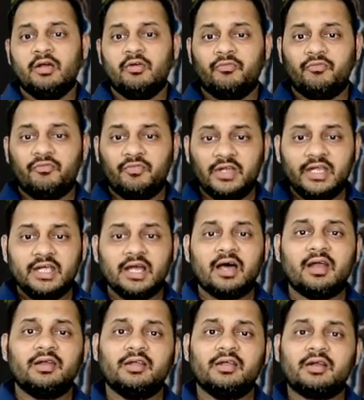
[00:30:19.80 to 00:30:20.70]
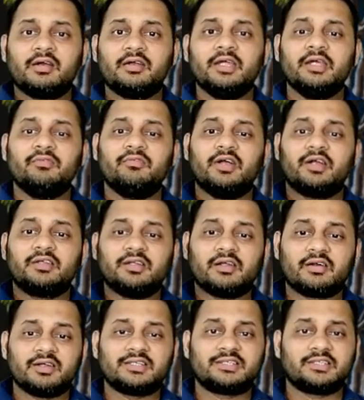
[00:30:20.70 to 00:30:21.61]
We are learning where
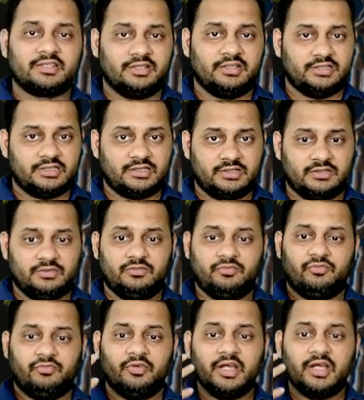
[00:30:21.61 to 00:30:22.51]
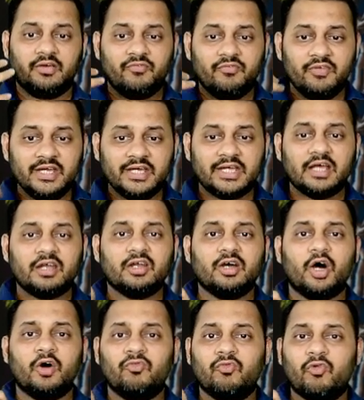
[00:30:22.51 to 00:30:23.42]
the risk is, where we
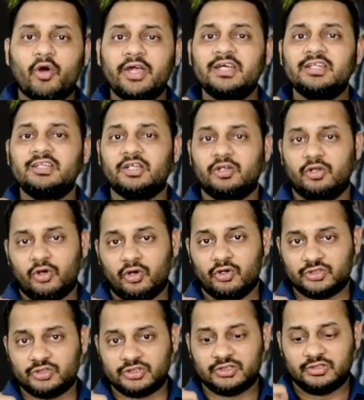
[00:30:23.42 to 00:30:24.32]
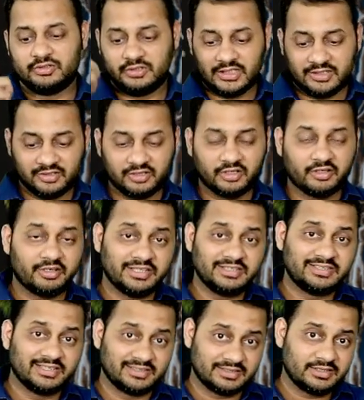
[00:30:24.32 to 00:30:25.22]
can avoid the loss, that
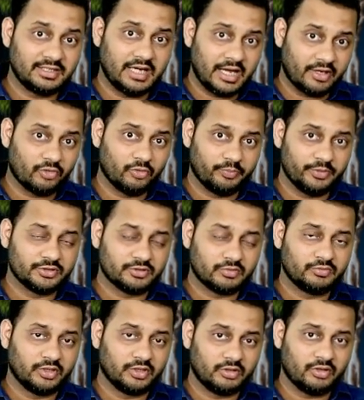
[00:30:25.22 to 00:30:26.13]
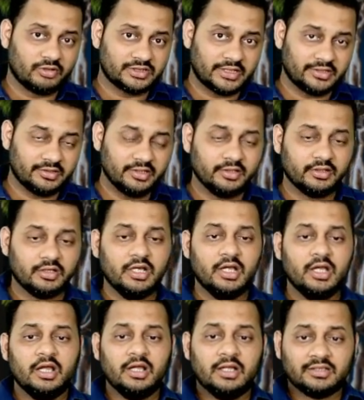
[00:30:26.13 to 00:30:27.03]
36 lakh rupees of the loss. I think
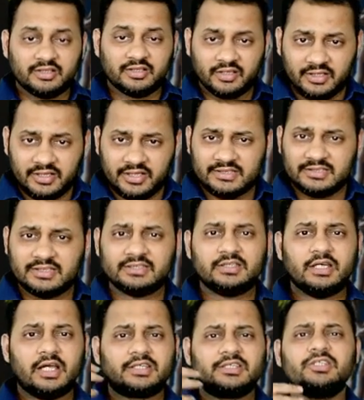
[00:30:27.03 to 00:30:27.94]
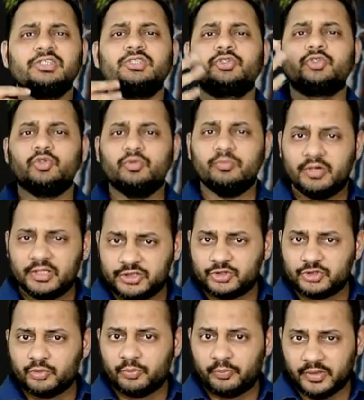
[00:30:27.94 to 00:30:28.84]
36 lakhs is too
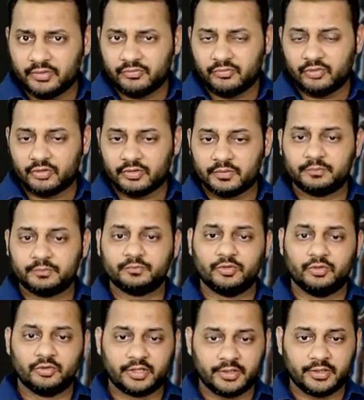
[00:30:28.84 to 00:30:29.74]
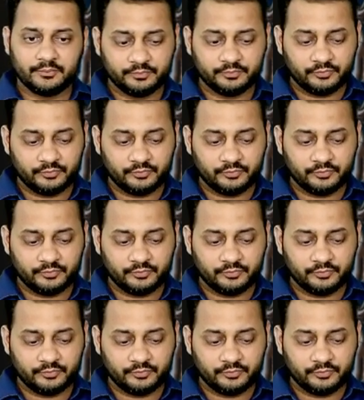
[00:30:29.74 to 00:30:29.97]
much to pay for. Okay.